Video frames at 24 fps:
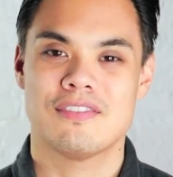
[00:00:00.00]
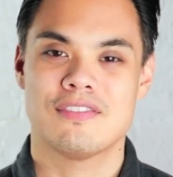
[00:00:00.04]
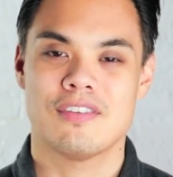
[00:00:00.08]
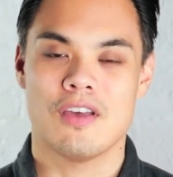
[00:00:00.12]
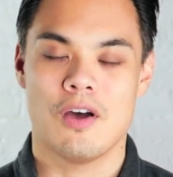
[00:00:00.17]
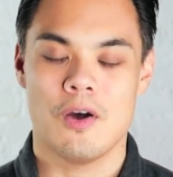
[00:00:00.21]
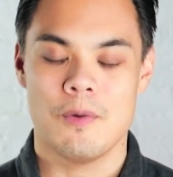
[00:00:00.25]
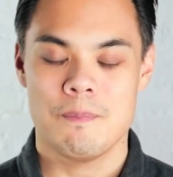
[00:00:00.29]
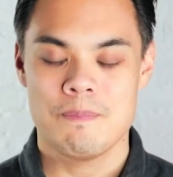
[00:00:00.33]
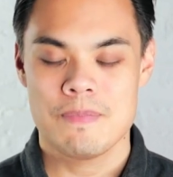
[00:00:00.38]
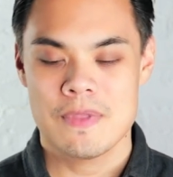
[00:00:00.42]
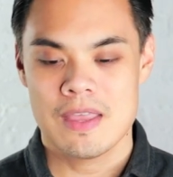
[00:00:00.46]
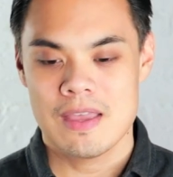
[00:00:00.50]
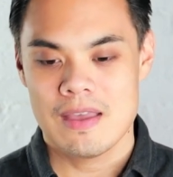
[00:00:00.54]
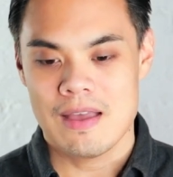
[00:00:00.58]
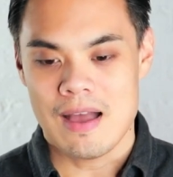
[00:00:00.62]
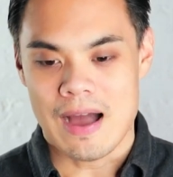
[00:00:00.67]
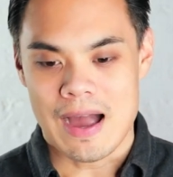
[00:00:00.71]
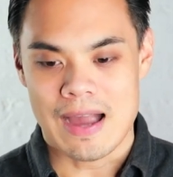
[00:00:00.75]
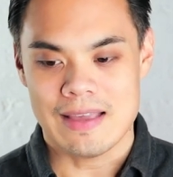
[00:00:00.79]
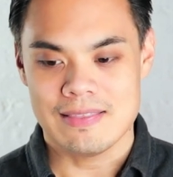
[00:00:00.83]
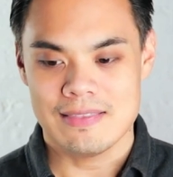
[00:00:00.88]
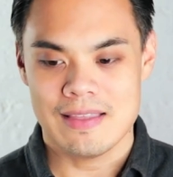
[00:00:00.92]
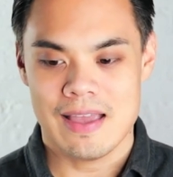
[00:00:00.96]
So
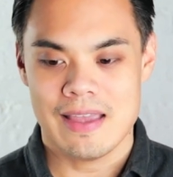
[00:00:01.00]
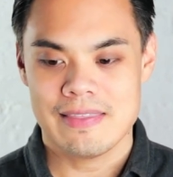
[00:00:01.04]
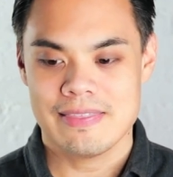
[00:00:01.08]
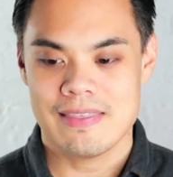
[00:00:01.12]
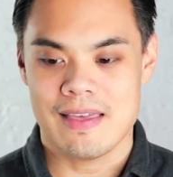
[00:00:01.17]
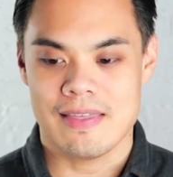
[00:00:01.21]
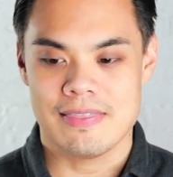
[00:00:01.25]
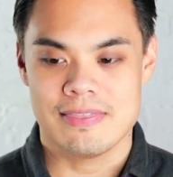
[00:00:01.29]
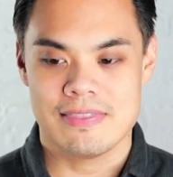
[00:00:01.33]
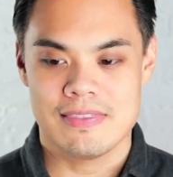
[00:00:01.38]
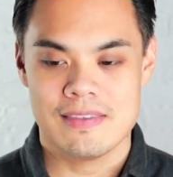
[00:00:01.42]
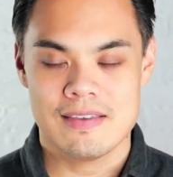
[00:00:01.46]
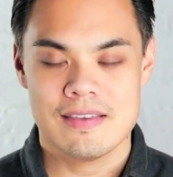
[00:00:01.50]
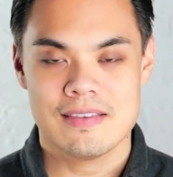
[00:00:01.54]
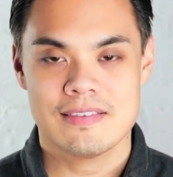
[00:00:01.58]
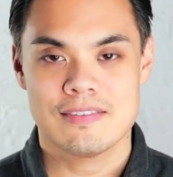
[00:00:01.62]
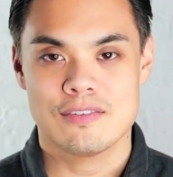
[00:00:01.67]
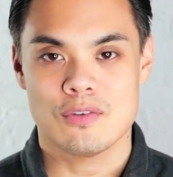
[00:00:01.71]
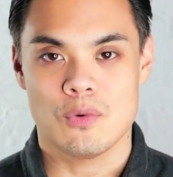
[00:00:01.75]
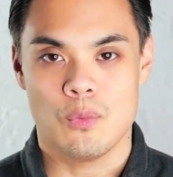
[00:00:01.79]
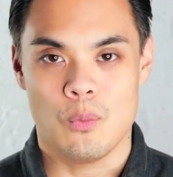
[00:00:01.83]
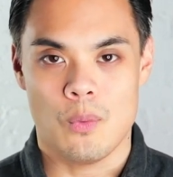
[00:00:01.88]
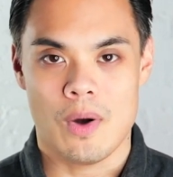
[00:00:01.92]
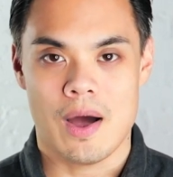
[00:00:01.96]
I like that
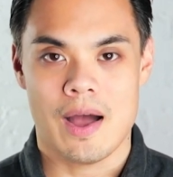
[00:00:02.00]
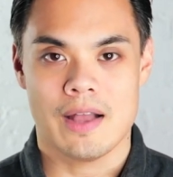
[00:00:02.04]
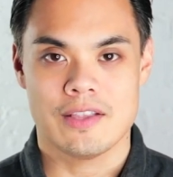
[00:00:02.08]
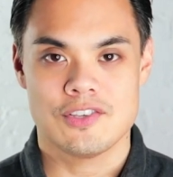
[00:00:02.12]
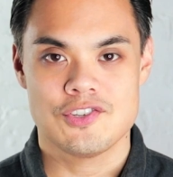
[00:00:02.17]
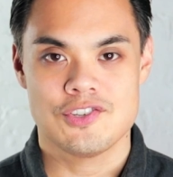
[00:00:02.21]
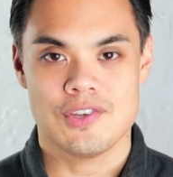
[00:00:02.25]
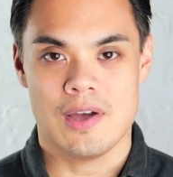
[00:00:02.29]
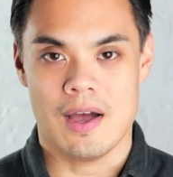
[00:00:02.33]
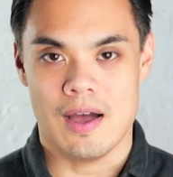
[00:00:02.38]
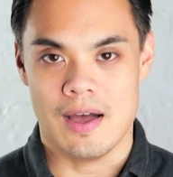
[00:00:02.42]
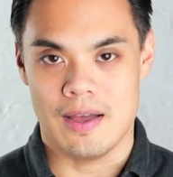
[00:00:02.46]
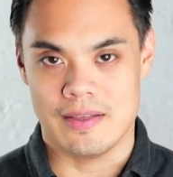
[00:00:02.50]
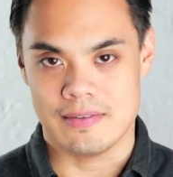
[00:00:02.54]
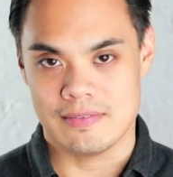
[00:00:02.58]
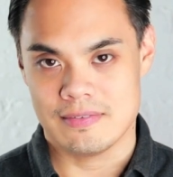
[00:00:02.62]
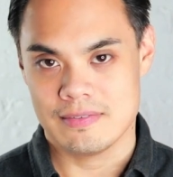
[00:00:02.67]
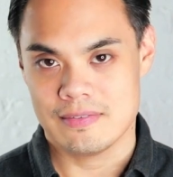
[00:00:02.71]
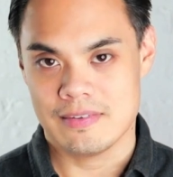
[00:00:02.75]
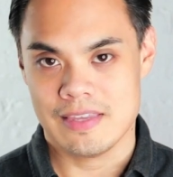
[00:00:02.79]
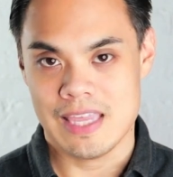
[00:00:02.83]
this watch uh,